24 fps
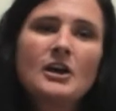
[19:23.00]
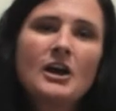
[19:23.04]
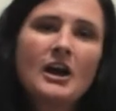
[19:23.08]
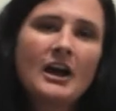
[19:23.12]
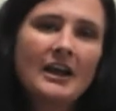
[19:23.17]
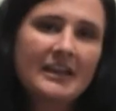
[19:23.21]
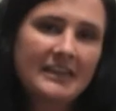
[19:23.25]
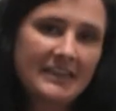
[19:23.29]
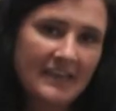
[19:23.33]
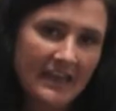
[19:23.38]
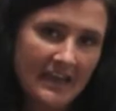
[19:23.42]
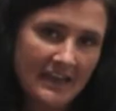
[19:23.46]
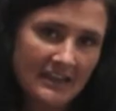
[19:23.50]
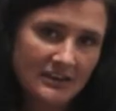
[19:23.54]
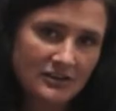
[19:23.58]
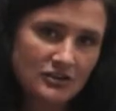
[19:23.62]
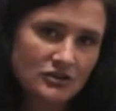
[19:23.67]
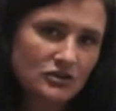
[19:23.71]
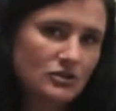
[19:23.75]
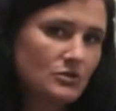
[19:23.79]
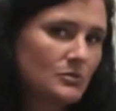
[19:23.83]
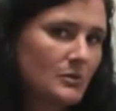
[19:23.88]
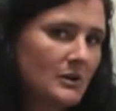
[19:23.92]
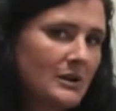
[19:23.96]
Again,
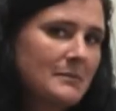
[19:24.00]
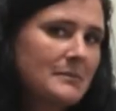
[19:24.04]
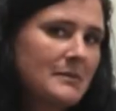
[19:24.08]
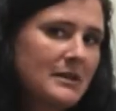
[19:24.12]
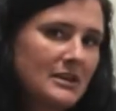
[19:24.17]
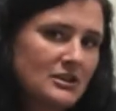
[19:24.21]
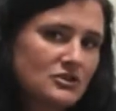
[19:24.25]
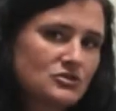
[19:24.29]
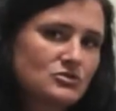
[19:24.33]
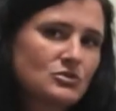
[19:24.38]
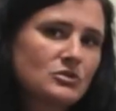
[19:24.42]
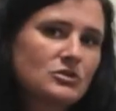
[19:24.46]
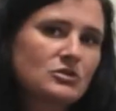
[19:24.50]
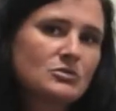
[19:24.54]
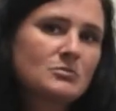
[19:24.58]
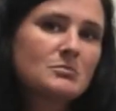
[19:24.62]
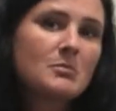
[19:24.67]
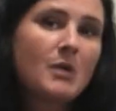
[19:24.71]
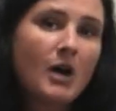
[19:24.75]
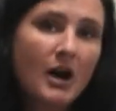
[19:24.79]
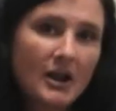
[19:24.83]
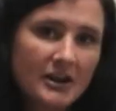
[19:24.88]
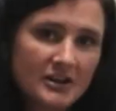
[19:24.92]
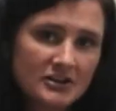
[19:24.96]
you want to make sure you
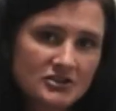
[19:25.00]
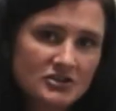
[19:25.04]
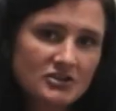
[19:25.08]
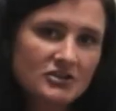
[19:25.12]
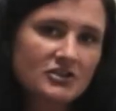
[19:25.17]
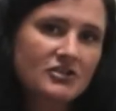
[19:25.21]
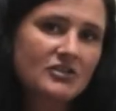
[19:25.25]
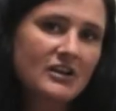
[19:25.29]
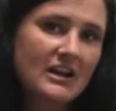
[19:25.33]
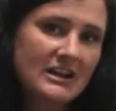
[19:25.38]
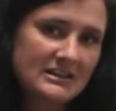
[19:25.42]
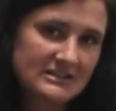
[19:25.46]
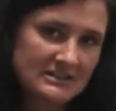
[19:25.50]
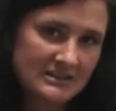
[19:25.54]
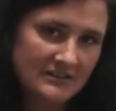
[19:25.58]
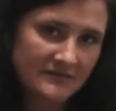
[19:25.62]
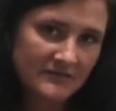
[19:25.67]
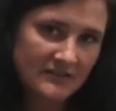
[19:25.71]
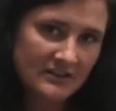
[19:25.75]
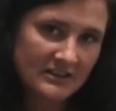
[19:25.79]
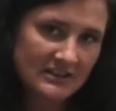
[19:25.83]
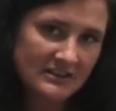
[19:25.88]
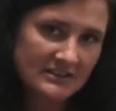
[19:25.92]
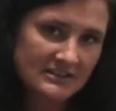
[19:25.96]
monitor your
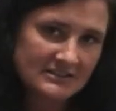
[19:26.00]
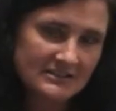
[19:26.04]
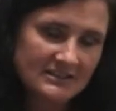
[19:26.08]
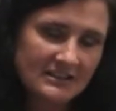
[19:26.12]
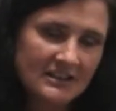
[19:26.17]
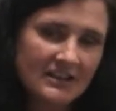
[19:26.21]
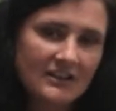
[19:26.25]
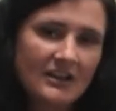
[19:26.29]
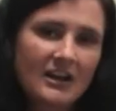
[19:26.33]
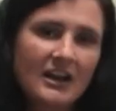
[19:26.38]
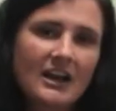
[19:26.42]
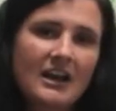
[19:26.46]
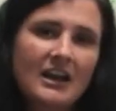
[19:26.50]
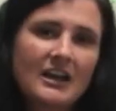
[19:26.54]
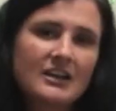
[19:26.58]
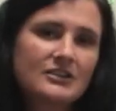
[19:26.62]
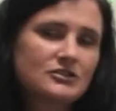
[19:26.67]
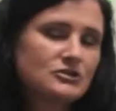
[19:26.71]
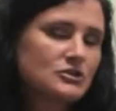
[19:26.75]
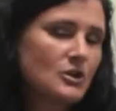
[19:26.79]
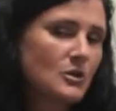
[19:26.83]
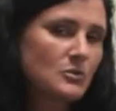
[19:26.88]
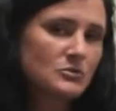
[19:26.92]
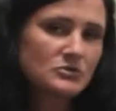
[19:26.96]
activities.
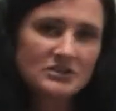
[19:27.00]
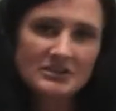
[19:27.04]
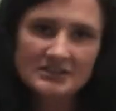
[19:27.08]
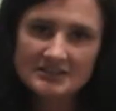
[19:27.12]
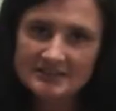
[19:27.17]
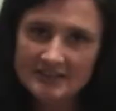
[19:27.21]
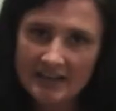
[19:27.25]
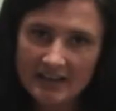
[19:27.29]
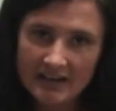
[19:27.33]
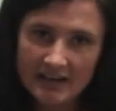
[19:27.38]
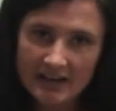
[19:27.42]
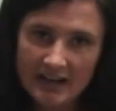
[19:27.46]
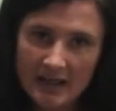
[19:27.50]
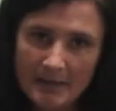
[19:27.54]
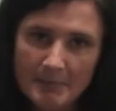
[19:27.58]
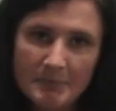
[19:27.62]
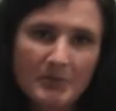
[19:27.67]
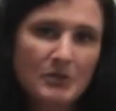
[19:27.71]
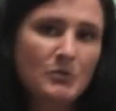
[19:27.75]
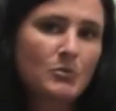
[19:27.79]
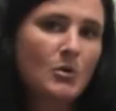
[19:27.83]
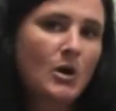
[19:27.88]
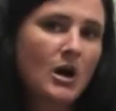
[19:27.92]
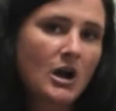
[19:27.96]
Don't just set it up
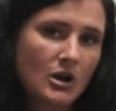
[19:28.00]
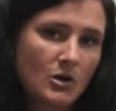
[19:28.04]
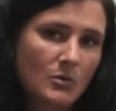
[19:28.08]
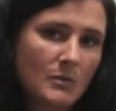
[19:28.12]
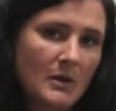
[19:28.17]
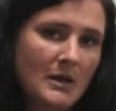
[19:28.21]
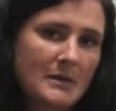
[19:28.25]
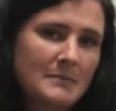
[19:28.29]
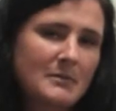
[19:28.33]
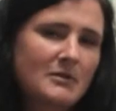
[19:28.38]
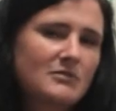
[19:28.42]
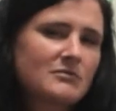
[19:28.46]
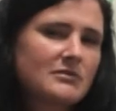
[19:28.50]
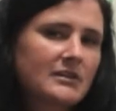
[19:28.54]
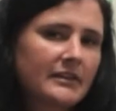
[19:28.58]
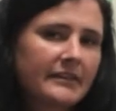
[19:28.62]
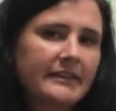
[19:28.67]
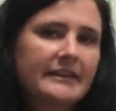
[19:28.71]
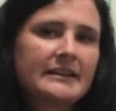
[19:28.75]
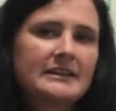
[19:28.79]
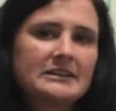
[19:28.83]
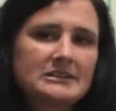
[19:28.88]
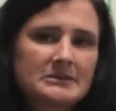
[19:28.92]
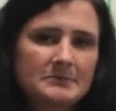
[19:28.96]
and walk away, but
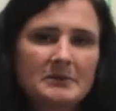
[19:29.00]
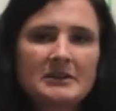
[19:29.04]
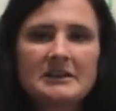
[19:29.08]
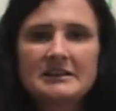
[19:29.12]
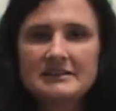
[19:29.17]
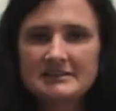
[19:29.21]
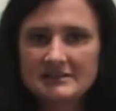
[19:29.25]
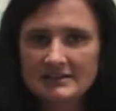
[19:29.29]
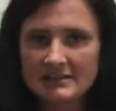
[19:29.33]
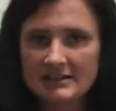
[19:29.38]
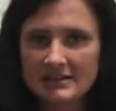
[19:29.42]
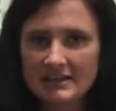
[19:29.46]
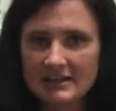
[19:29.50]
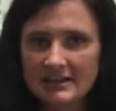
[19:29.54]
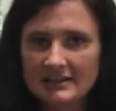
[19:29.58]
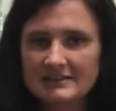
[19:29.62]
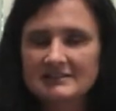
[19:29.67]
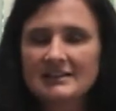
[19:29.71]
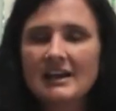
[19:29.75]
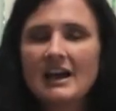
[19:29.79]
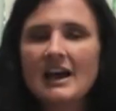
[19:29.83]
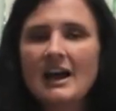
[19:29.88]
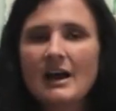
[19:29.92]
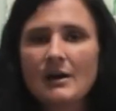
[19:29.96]
really explain to the
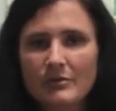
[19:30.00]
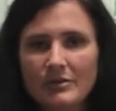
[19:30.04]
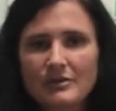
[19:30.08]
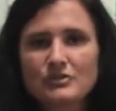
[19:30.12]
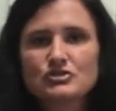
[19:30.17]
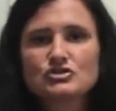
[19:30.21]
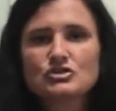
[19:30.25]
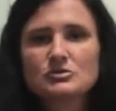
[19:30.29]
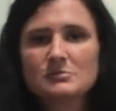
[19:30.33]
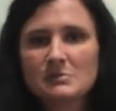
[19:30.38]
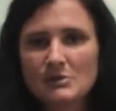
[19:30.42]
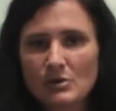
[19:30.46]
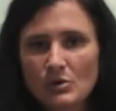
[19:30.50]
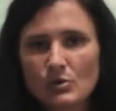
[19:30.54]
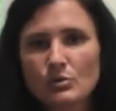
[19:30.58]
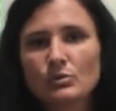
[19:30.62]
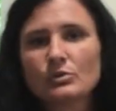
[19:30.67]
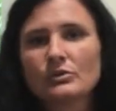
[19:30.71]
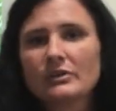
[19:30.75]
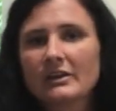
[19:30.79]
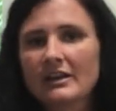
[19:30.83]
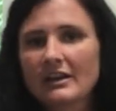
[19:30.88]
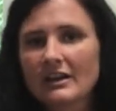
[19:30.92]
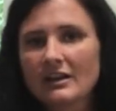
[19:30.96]
kids how they should be
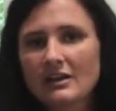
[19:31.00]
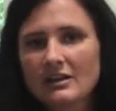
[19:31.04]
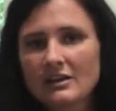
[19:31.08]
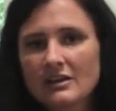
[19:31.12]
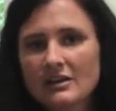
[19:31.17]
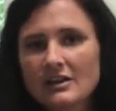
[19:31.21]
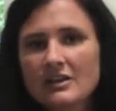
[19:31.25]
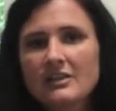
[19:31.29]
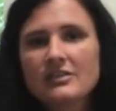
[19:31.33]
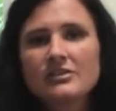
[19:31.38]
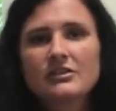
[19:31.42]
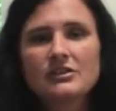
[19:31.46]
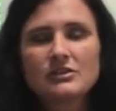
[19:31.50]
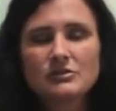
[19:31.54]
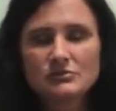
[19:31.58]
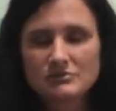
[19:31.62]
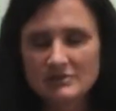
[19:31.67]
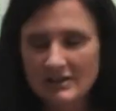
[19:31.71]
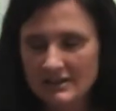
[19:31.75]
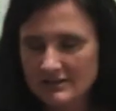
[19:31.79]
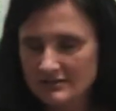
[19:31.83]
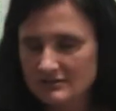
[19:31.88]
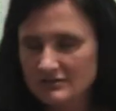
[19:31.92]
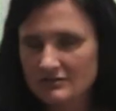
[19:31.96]
holding the
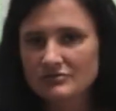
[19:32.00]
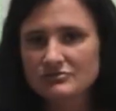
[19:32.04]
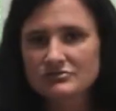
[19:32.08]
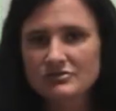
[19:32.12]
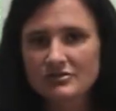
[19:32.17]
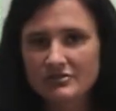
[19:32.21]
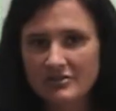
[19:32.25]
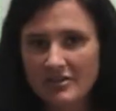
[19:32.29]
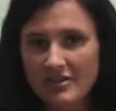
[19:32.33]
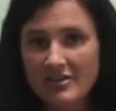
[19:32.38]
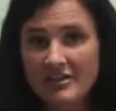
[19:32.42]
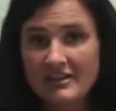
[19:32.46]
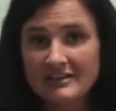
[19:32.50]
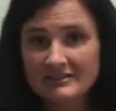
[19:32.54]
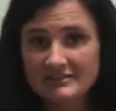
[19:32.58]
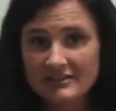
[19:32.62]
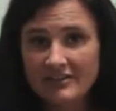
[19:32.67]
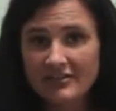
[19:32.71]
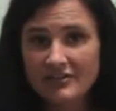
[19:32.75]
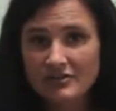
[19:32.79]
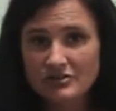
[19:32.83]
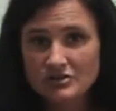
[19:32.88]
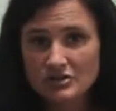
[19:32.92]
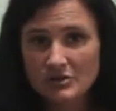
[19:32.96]
utensils or the things
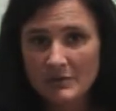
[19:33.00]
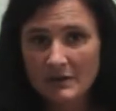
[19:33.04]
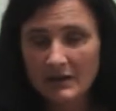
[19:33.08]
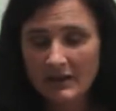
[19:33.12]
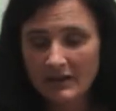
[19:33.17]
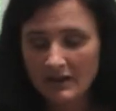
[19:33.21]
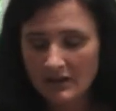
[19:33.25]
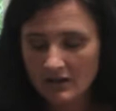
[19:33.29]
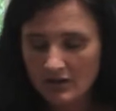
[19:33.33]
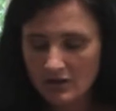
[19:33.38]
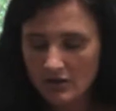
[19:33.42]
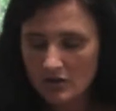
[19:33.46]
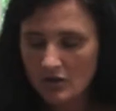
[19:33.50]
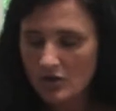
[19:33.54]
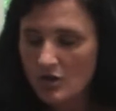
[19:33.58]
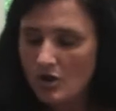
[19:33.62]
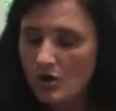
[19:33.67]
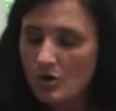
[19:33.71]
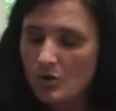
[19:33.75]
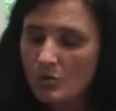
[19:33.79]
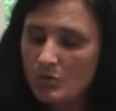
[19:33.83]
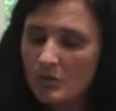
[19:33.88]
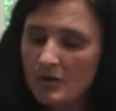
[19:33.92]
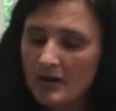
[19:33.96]
that they're doing.
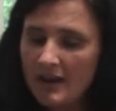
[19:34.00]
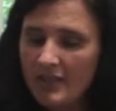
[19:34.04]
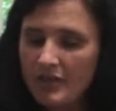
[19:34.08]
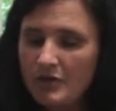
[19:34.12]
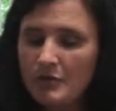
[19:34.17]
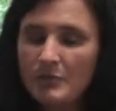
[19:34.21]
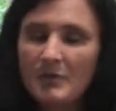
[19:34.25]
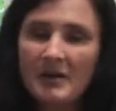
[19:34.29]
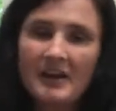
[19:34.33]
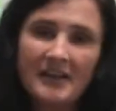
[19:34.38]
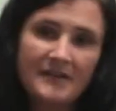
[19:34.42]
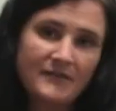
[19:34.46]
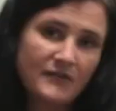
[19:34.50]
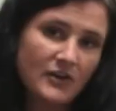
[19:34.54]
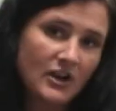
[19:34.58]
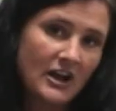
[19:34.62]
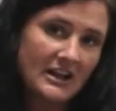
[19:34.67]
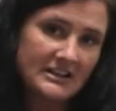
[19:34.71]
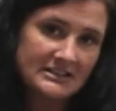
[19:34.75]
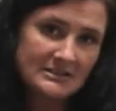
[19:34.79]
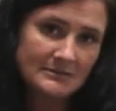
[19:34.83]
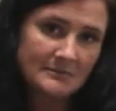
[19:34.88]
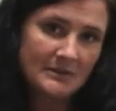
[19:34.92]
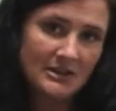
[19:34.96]
One other one I
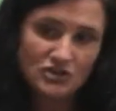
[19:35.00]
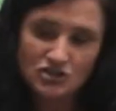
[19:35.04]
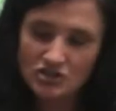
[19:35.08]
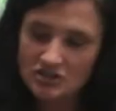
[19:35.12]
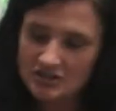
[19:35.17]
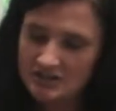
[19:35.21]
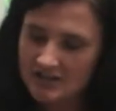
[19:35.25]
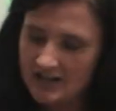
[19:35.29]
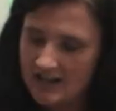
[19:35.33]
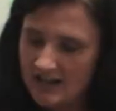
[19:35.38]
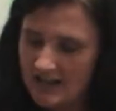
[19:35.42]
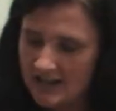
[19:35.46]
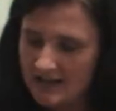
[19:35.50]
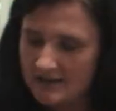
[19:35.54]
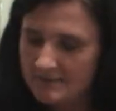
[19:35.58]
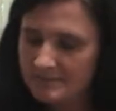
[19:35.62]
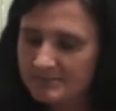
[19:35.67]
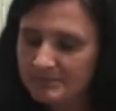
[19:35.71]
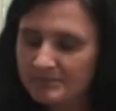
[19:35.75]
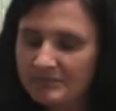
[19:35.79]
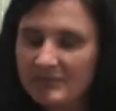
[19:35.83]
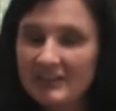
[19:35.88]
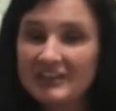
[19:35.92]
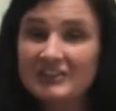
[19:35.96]
forgot to mention today
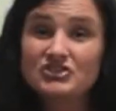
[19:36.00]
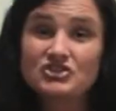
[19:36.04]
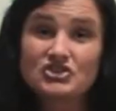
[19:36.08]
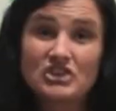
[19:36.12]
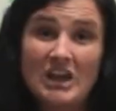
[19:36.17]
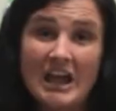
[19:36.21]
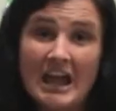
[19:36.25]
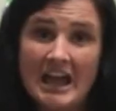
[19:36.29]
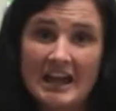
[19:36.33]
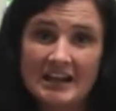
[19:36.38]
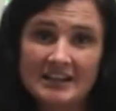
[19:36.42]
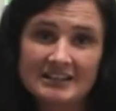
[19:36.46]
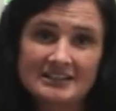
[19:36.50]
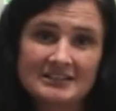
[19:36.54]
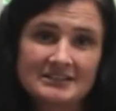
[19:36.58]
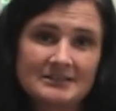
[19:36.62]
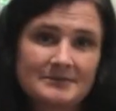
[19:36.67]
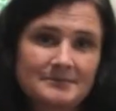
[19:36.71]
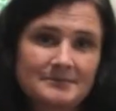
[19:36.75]
is jacks.